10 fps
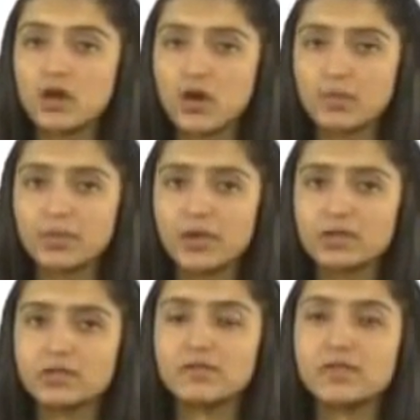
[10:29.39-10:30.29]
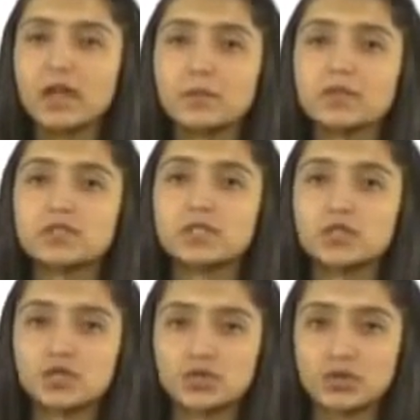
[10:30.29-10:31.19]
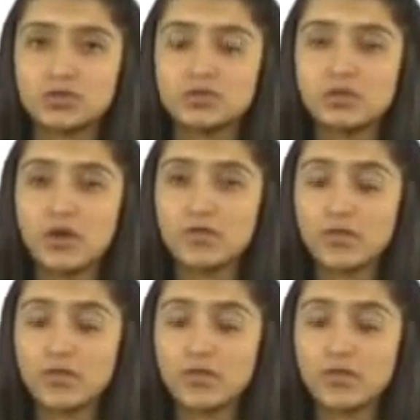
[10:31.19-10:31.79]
comprehensive liability insurance